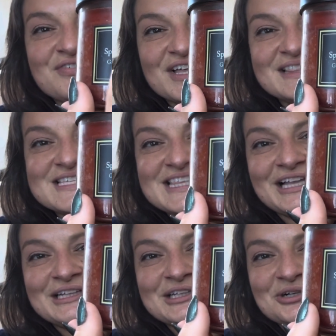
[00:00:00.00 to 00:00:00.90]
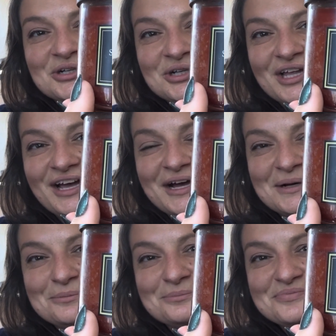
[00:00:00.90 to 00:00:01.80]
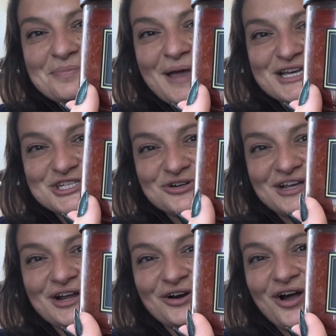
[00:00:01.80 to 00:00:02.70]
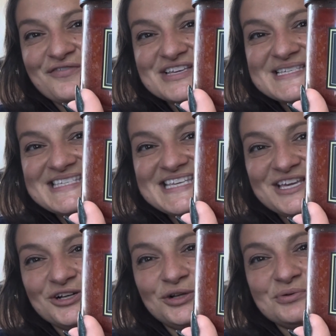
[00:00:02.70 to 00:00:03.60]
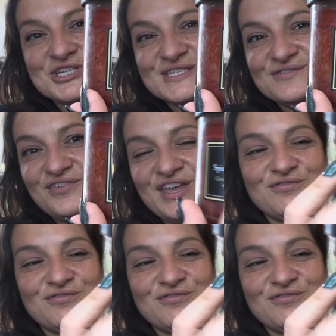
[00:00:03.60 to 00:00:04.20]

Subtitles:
got this like little picture here of a seal, which is V